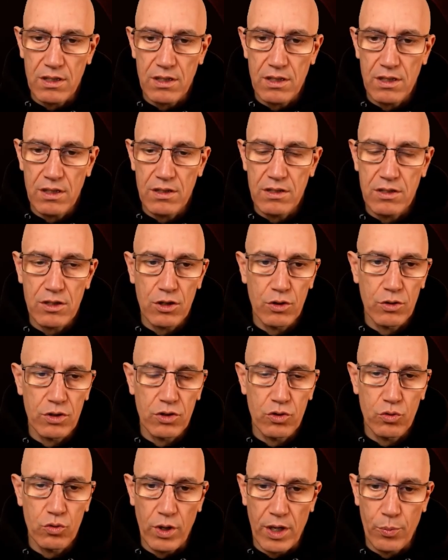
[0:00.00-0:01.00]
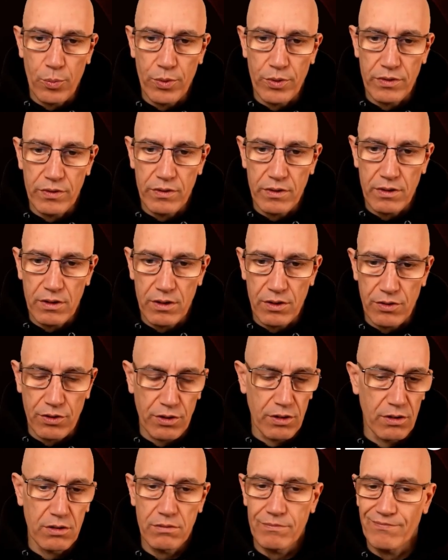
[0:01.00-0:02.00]
it's going to happen a
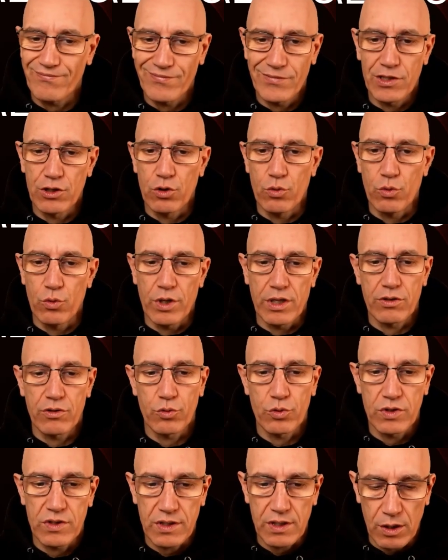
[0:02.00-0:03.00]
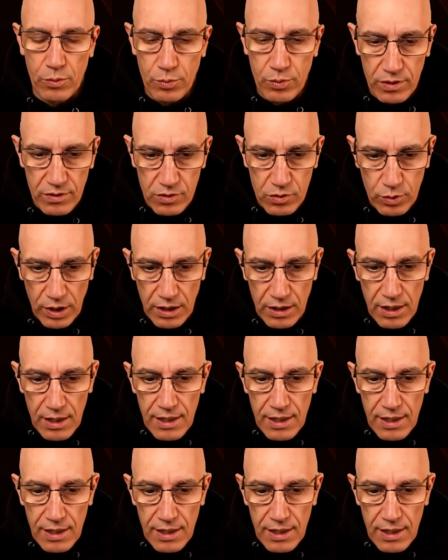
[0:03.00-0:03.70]
draw. No way to escape this one.